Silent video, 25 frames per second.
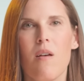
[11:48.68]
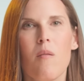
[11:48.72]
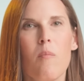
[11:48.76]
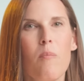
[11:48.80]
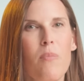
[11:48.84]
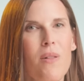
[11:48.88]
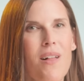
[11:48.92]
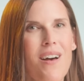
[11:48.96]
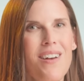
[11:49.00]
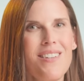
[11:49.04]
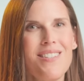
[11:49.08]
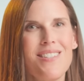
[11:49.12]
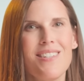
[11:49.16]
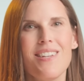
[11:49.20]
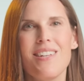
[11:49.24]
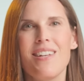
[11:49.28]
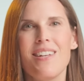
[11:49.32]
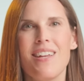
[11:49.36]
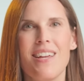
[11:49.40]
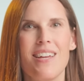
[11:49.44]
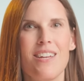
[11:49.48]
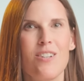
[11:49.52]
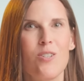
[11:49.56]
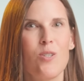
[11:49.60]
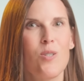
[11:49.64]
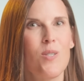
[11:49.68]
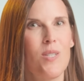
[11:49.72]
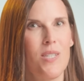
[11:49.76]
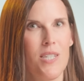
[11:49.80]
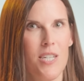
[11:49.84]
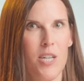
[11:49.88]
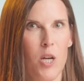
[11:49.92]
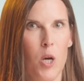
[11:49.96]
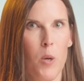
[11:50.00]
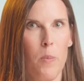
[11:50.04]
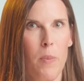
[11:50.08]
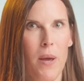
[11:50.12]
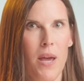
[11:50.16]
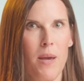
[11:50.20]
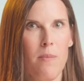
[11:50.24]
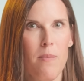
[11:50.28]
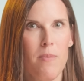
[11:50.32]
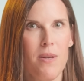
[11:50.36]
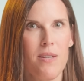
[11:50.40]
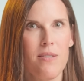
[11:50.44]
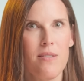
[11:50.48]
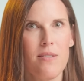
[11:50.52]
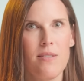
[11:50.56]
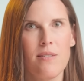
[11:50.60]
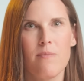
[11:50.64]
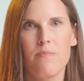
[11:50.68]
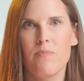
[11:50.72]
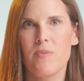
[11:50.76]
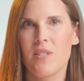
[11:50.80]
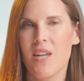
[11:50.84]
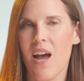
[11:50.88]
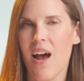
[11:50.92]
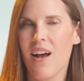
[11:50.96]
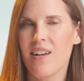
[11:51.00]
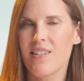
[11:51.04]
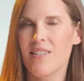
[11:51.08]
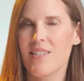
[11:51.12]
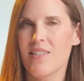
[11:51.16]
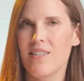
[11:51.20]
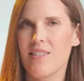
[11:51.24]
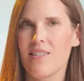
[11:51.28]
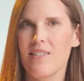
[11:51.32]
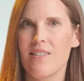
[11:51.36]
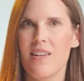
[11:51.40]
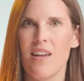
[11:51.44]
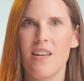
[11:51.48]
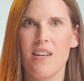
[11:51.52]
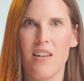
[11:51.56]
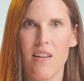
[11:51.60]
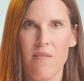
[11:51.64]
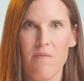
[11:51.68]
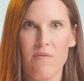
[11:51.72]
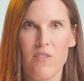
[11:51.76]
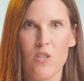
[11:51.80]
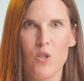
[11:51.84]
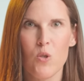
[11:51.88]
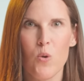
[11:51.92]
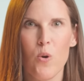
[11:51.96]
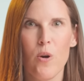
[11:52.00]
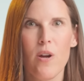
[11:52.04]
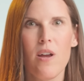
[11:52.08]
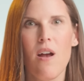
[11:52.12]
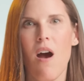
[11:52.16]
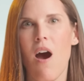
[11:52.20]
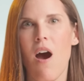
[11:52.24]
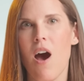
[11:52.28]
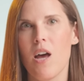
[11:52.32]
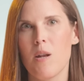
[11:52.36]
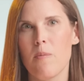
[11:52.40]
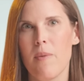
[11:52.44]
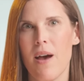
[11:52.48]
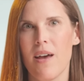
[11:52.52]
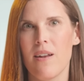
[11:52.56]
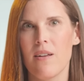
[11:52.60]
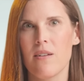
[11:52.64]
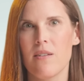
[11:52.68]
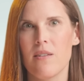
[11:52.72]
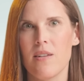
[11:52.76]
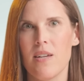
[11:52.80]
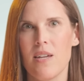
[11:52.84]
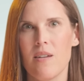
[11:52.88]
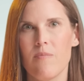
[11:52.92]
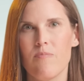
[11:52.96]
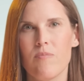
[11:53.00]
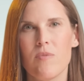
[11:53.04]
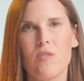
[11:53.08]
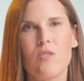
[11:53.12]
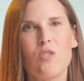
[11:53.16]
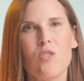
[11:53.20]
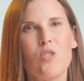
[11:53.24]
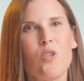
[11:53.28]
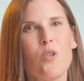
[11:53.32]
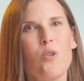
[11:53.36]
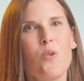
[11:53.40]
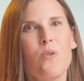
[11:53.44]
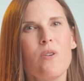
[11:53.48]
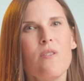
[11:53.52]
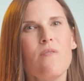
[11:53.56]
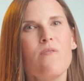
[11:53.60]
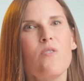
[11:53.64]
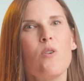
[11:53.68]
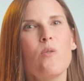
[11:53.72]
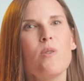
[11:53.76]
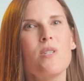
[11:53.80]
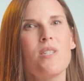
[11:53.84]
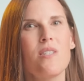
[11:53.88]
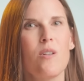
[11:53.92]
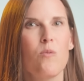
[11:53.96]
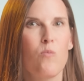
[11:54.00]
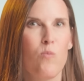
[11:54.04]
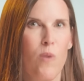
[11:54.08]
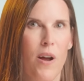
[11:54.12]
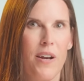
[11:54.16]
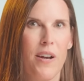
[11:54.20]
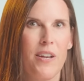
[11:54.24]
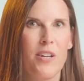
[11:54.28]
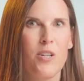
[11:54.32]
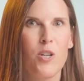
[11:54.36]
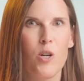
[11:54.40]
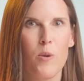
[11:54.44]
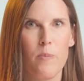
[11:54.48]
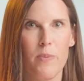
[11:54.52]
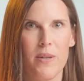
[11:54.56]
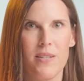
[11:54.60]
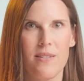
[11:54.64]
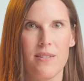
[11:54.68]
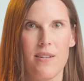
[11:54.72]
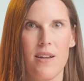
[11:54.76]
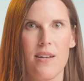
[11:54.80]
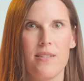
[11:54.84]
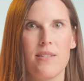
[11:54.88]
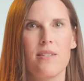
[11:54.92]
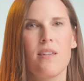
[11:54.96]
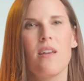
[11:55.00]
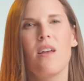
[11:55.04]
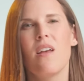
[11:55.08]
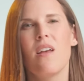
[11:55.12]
Plus, it handles secure payments, taxes, and inventory automatically, so you can focus on running your business,